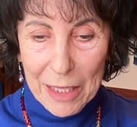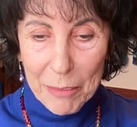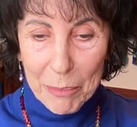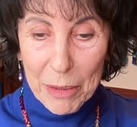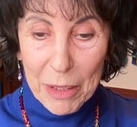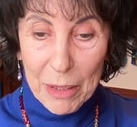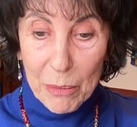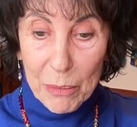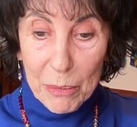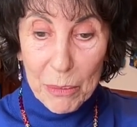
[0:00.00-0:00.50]

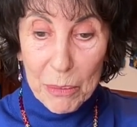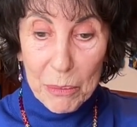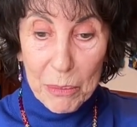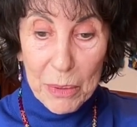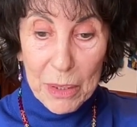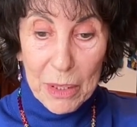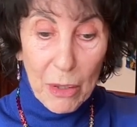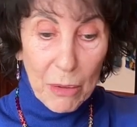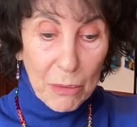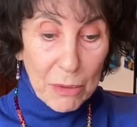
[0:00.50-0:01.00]
But
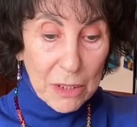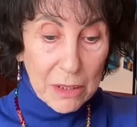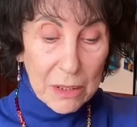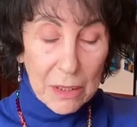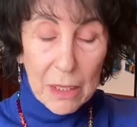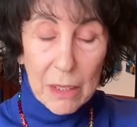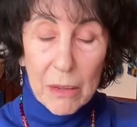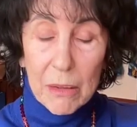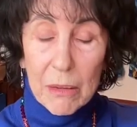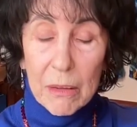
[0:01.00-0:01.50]
we go into
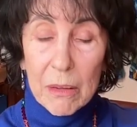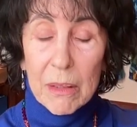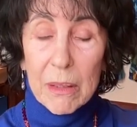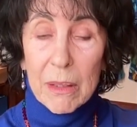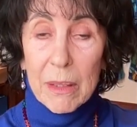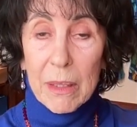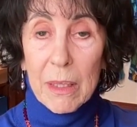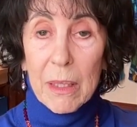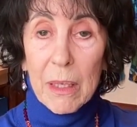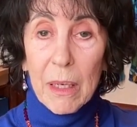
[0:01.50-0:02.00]
either,
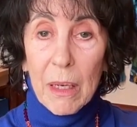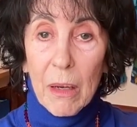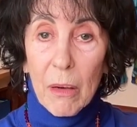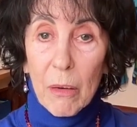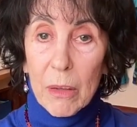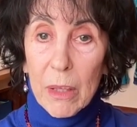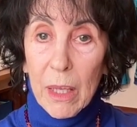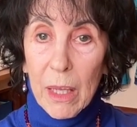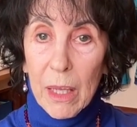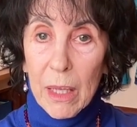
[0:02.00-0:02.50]

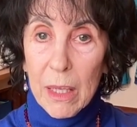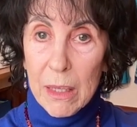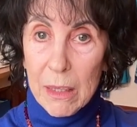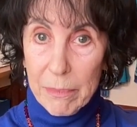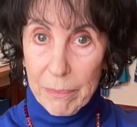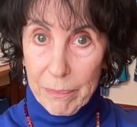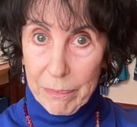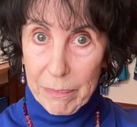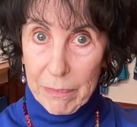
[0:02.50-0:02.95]
okay,